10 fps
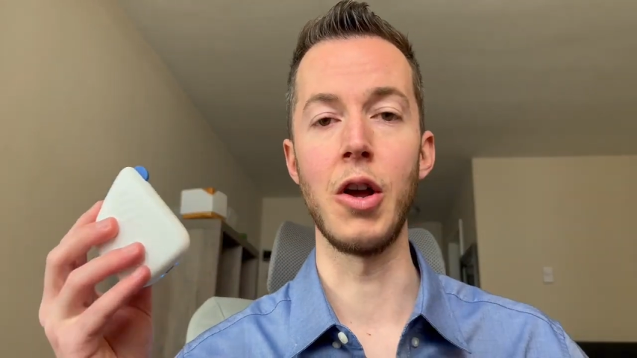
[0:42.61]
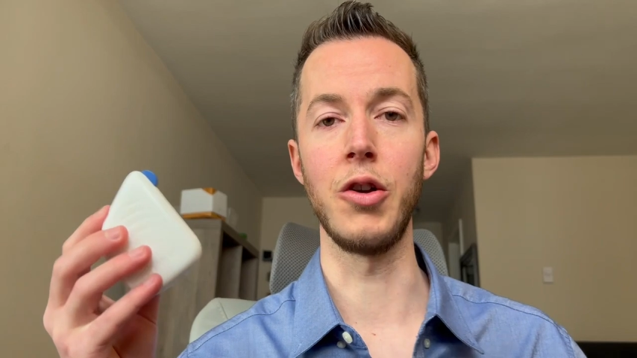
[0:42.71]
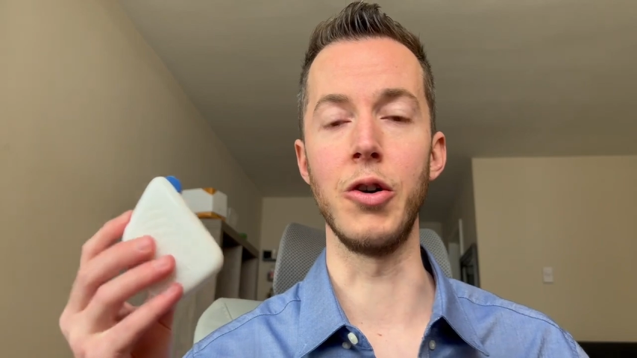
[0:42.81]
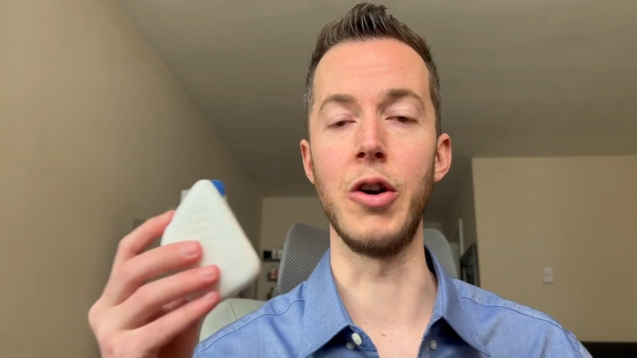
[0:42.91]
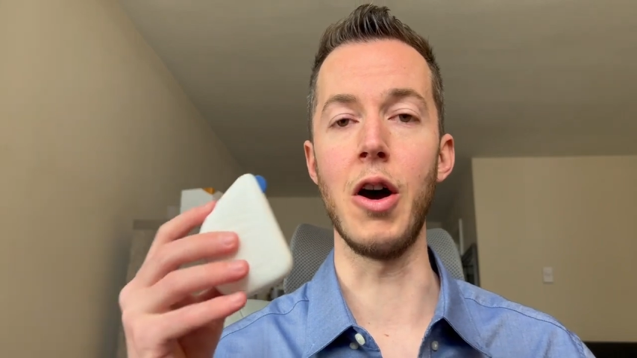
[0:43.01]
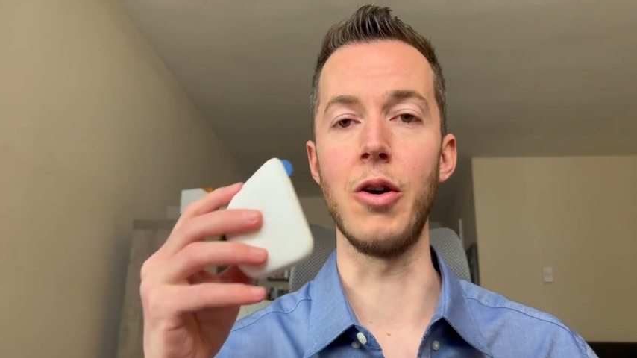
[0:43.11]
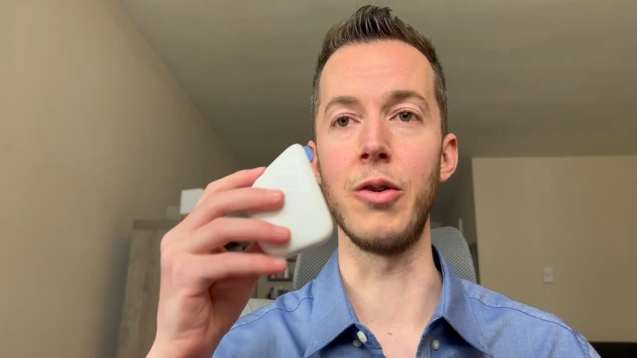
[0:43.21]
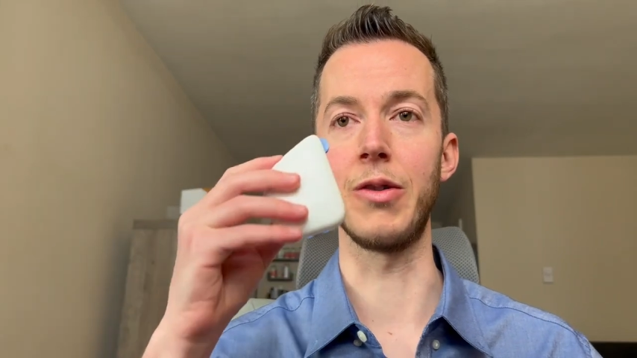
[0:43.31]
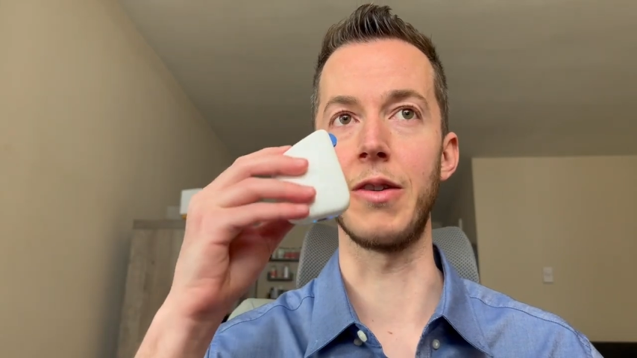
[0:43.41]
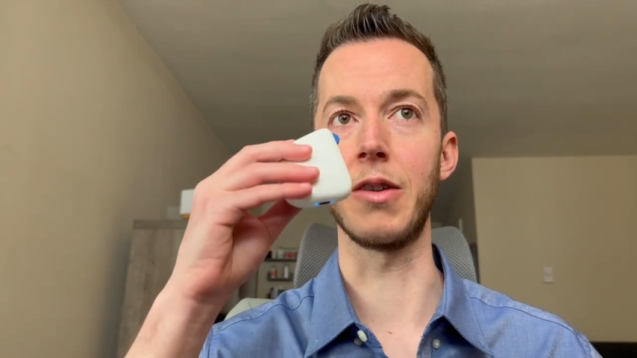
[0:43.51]

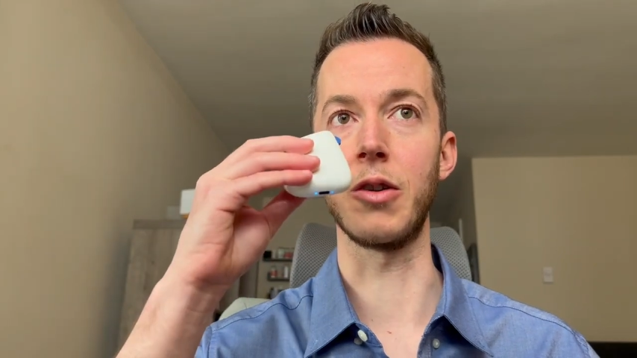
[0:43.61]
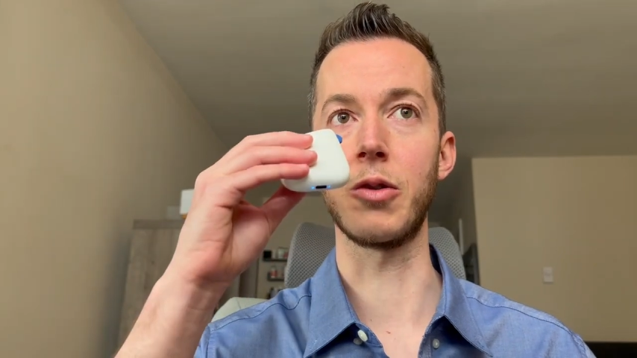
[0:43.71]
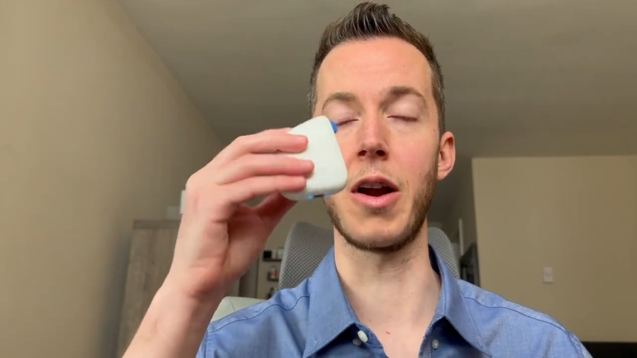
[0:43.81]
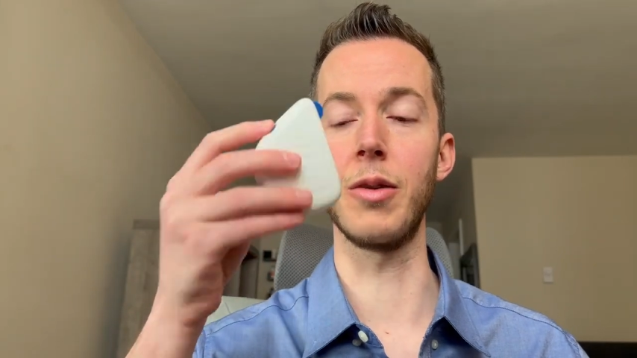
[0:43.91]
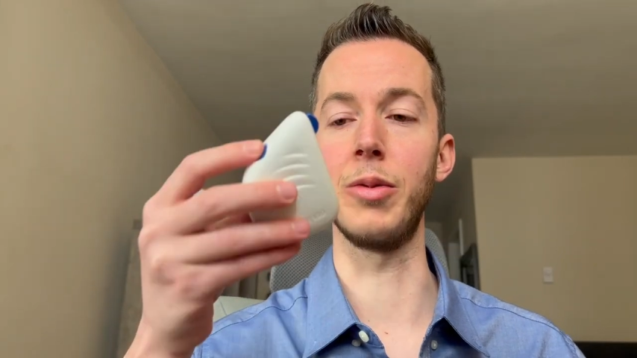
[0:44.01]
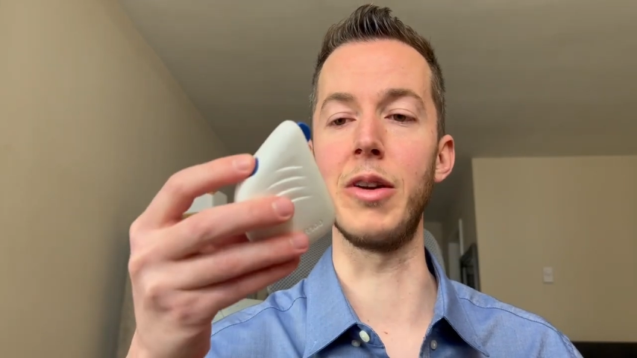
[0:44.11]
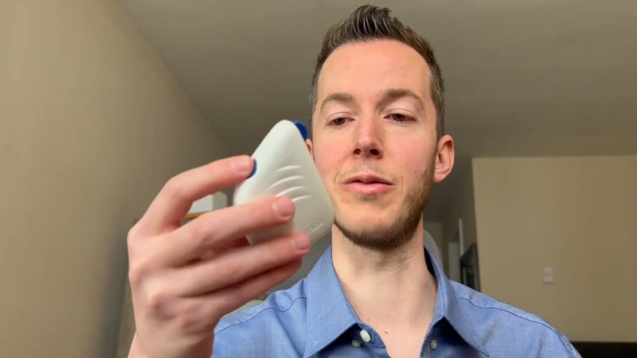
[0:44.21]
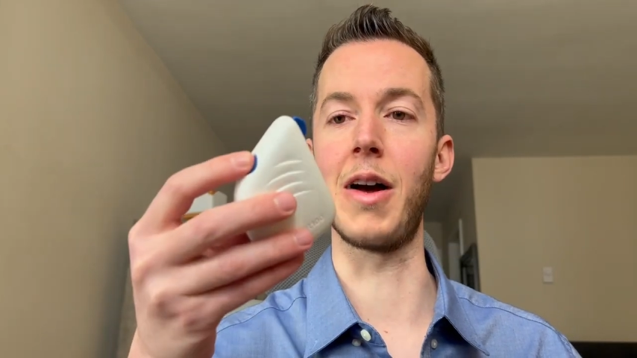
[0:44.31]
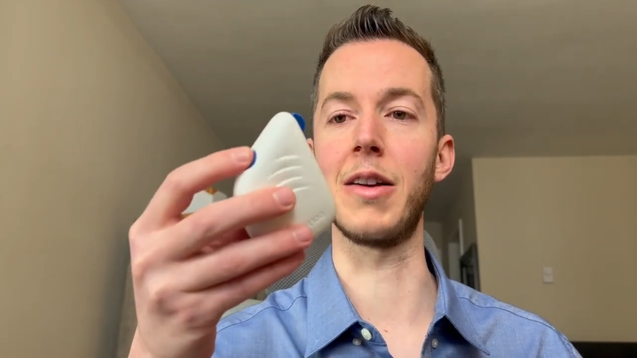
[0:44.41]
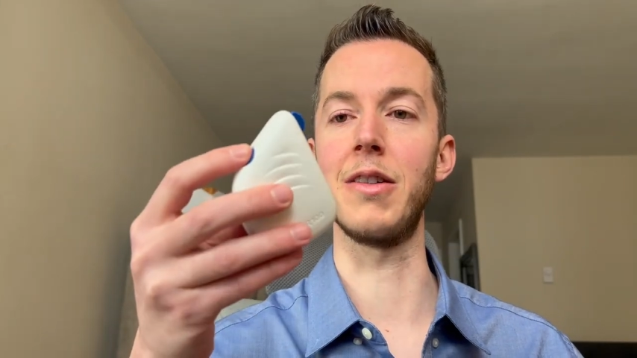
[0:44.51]
nose. It's incredibly
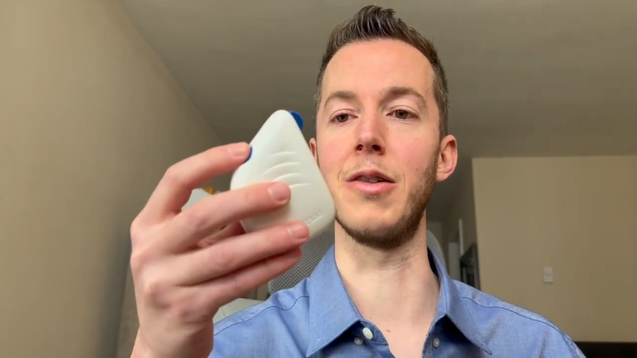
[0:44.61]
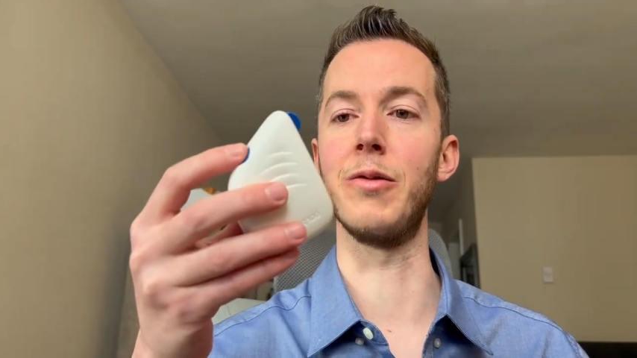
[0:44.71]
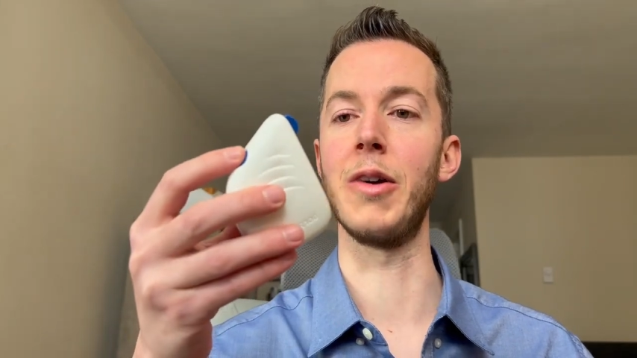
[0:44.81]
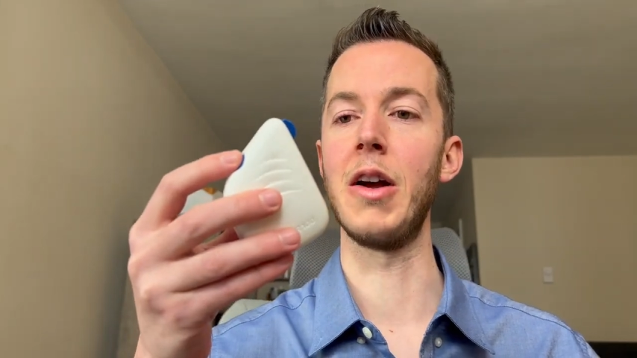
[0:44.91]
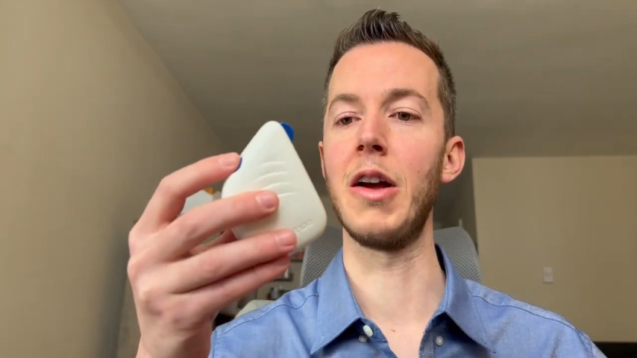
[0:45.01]
effective.